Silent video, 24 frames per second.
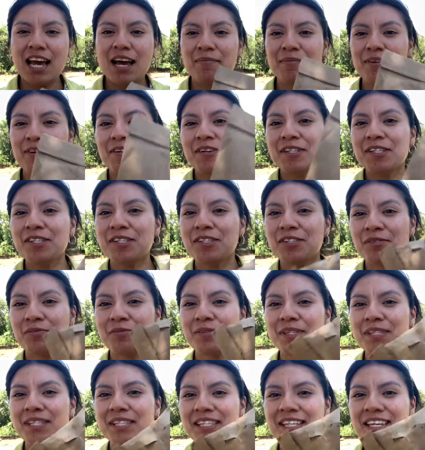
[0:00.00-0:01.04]
I'm going to do
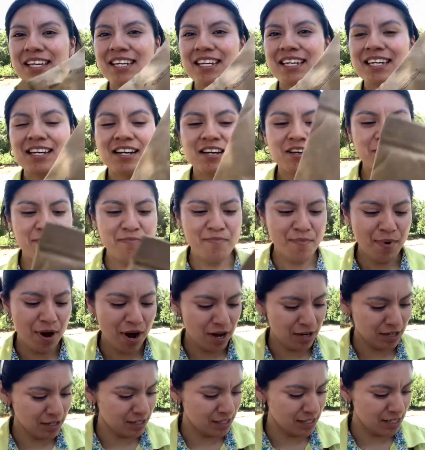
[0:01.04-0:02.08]
a seed
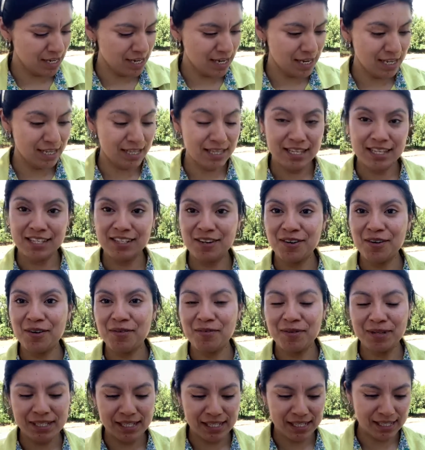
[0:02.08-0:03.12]
unboxing. These are
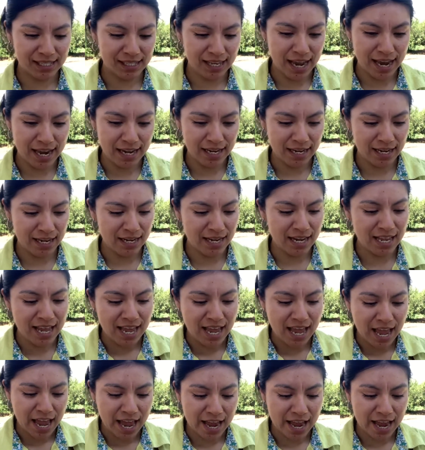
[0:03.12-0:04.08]
always exciting.